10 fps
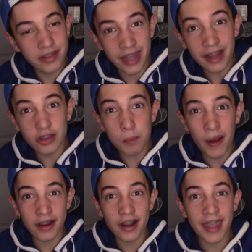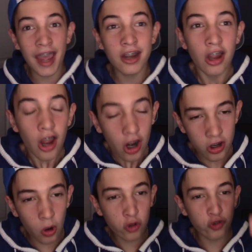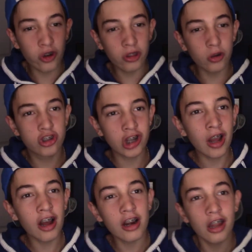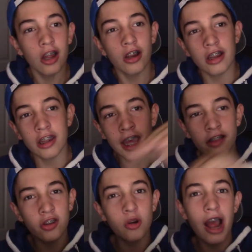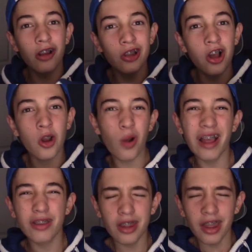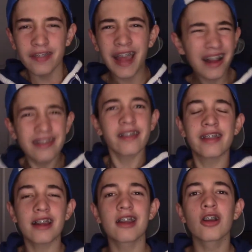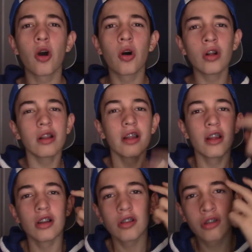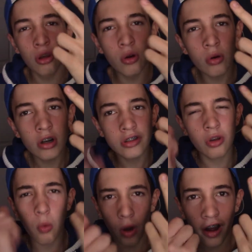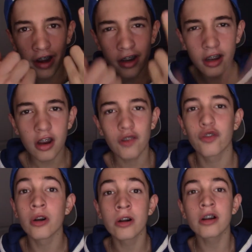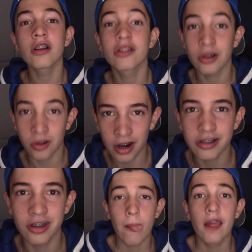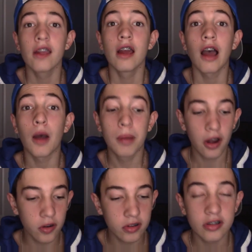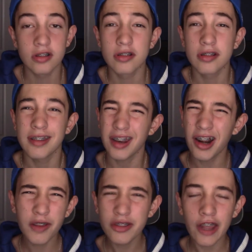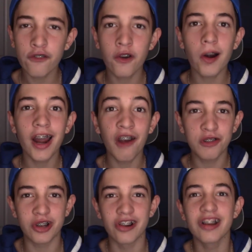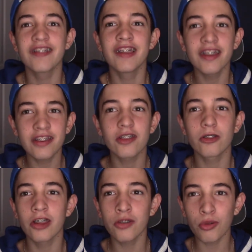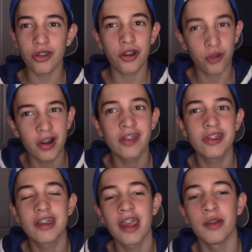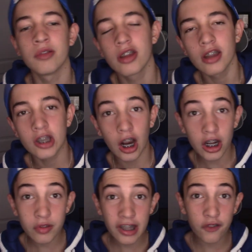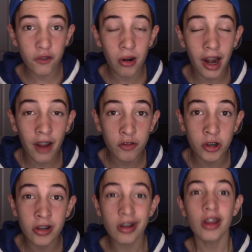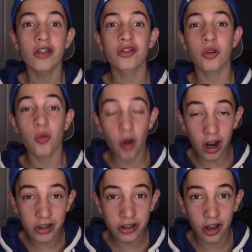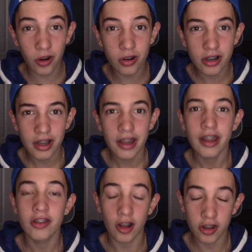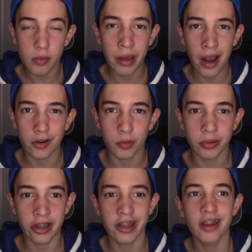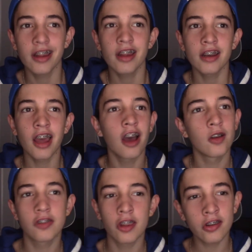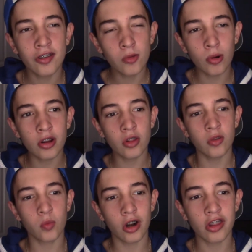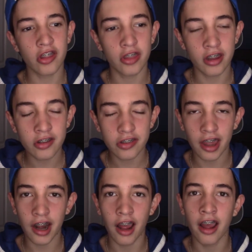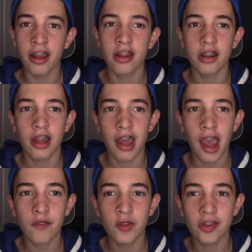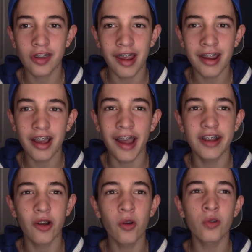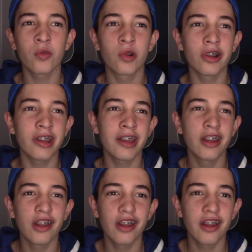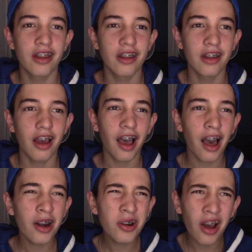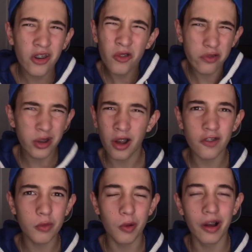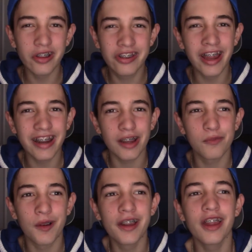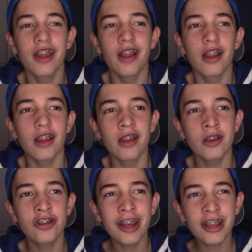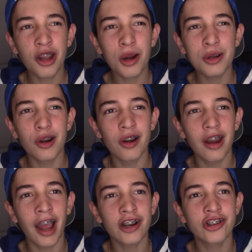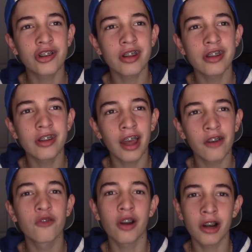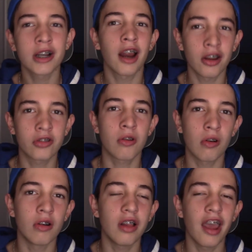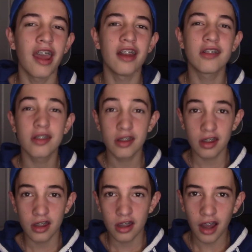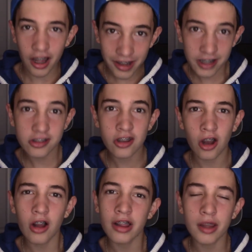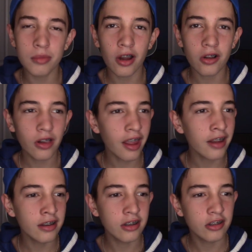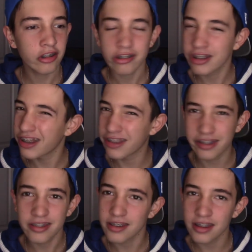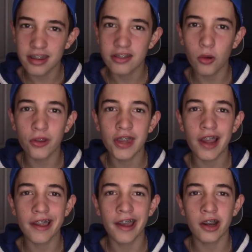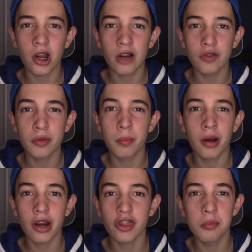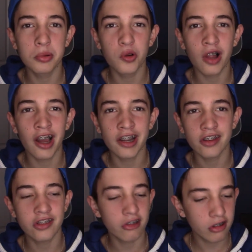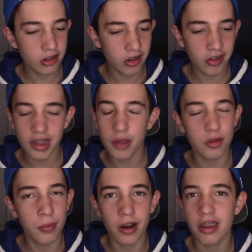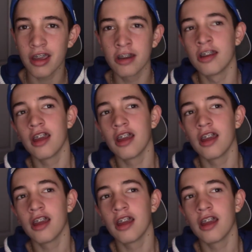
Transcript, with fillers: takes the puck again, goes for a little jog, gets around Lundqvist. That's the second goal two to one for Toronto. About not even that far after this this was a crazy game. Not even that far after Toronto is on the power play. Now this is where the, one of the things that I have to say I don't really I don't know I don't feel comfortable saying it but Jake Gardiner actually had a very nice goal and I like to call him Knucklehead just because he's always that guy to cough up the puck at the blue line. He's doesn't keep the puck in,